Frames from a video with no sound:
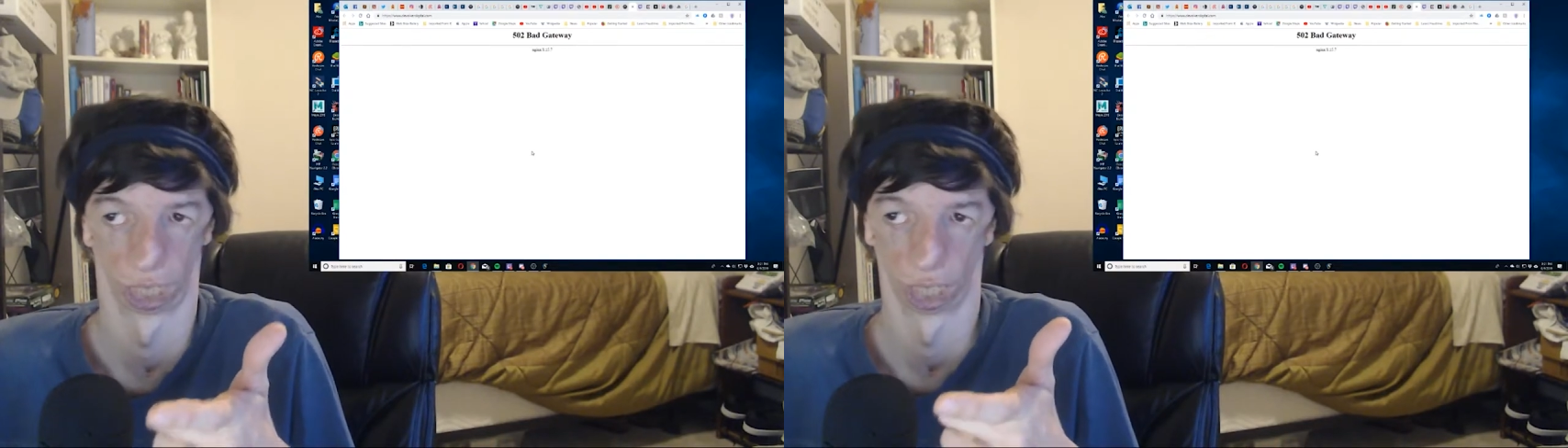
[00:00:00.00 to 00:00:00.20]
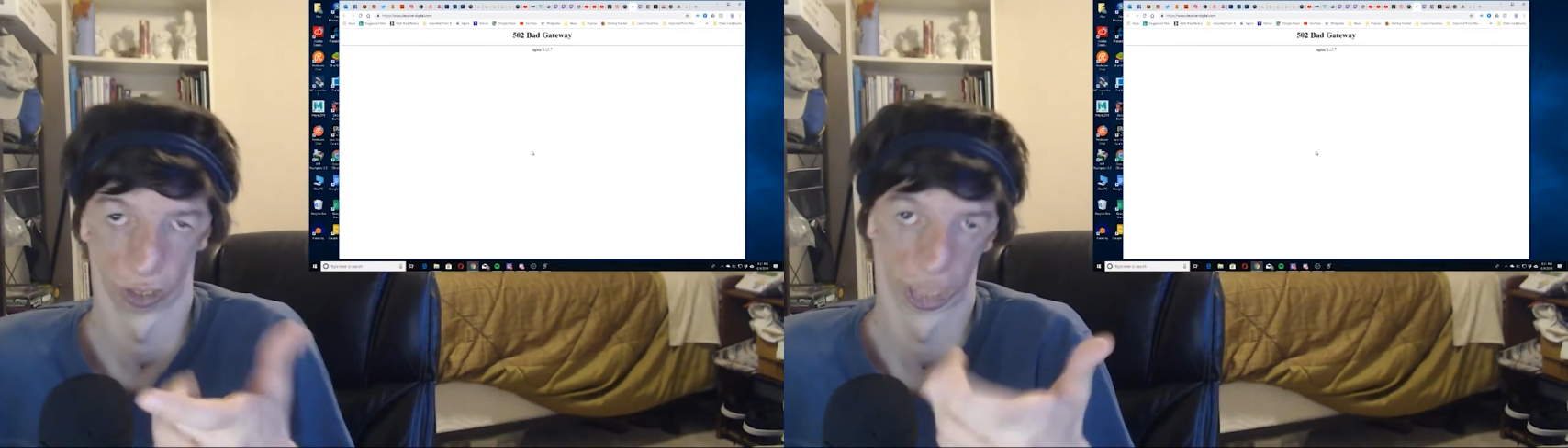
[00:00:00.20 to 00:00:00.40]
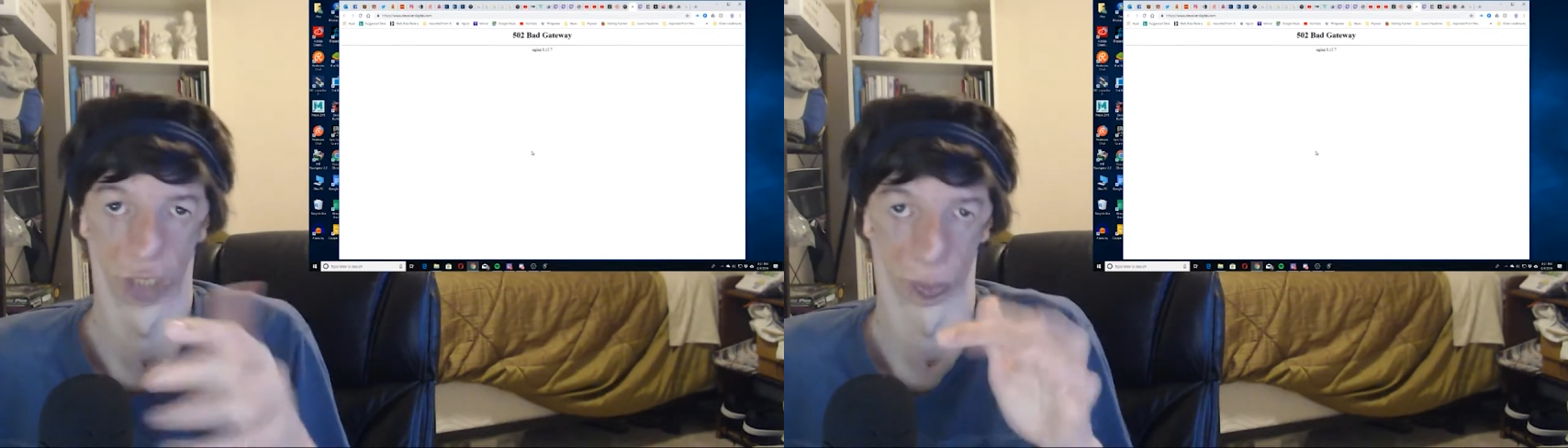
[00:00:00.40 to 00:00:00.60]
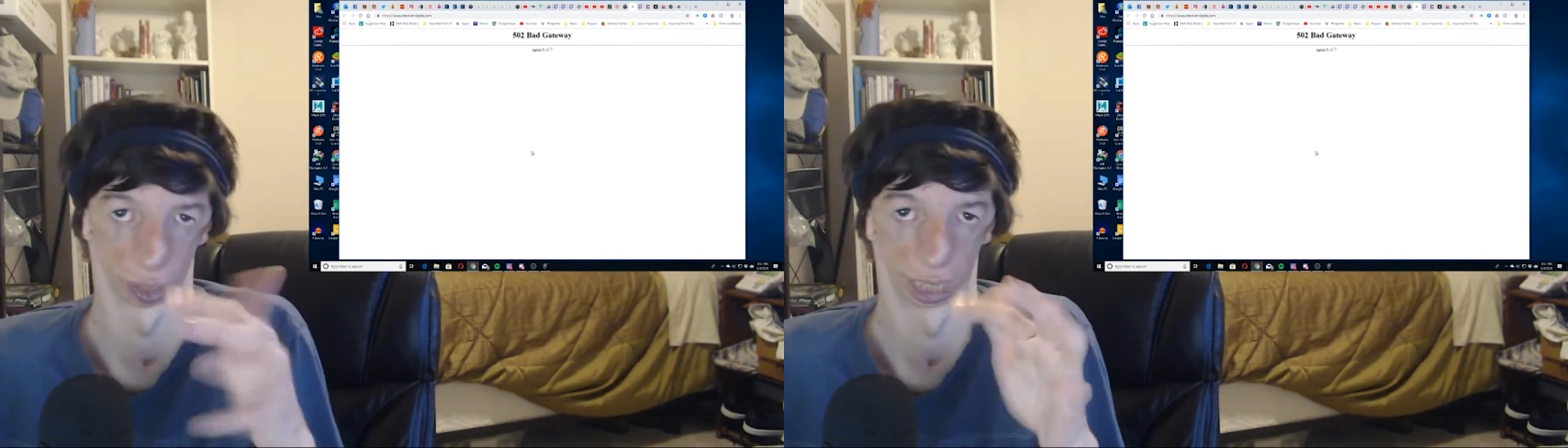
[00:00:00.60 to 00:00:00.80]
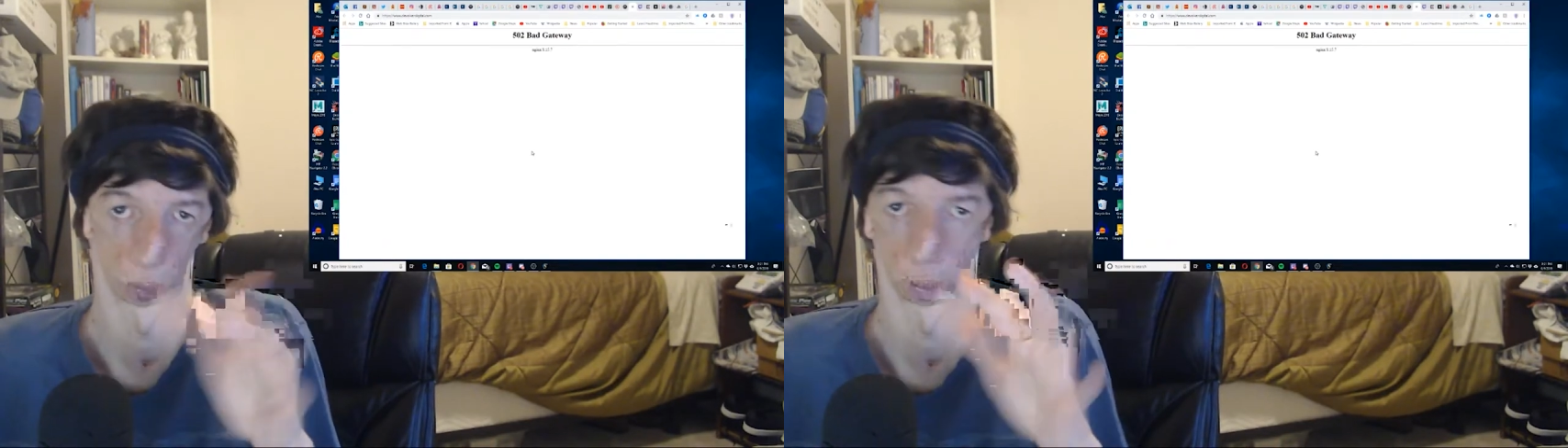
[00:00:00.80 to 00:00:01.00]
things were
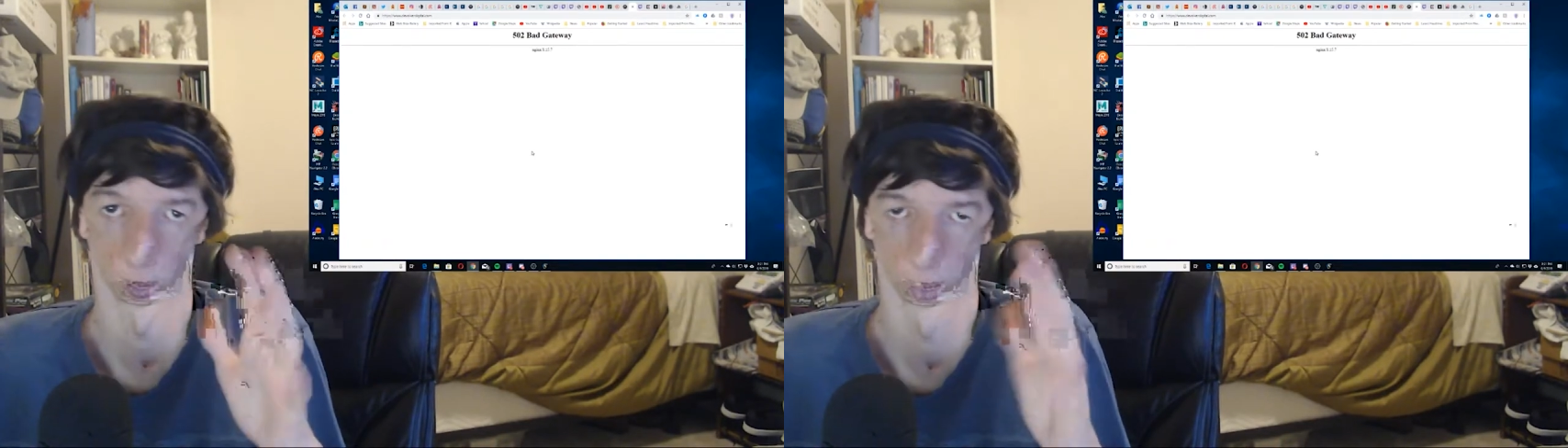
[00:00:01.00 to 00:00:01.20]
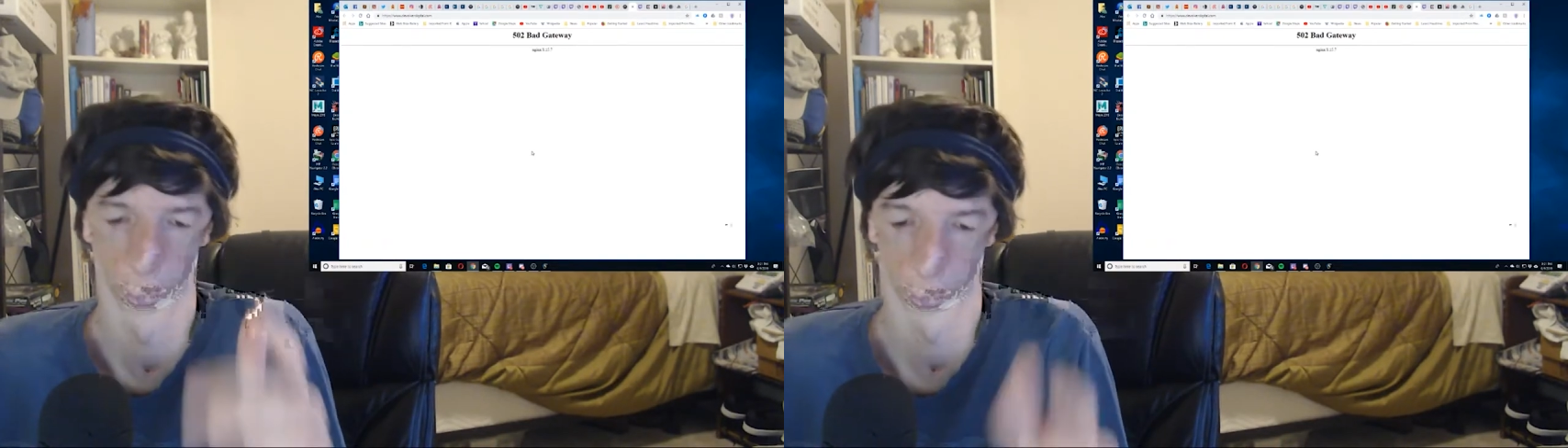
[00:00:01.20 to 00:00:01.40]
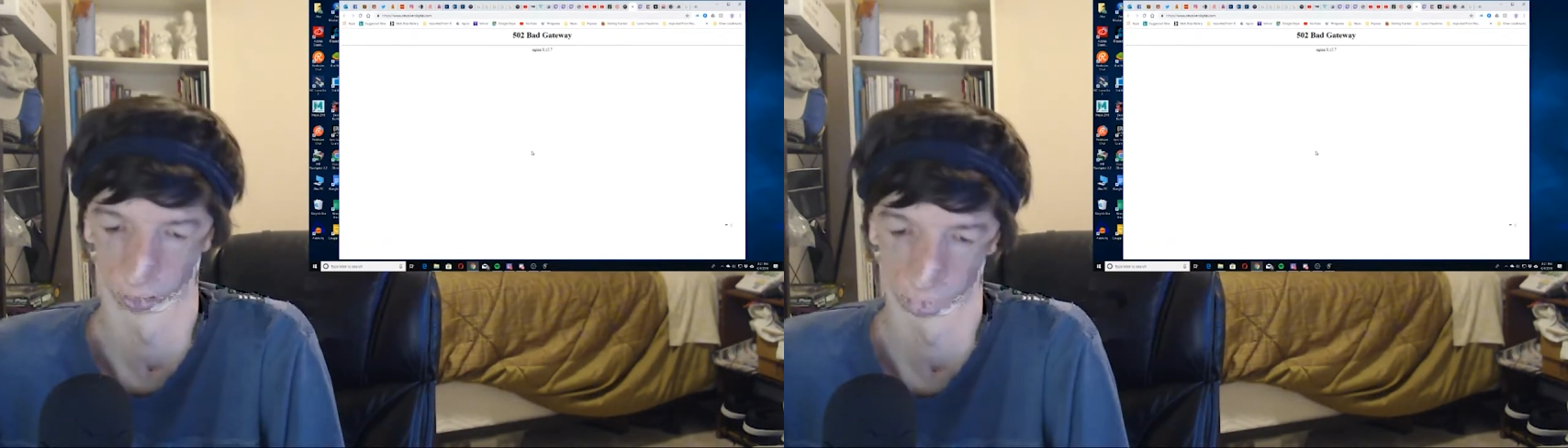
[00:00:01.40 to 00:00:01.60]
getting all glitchy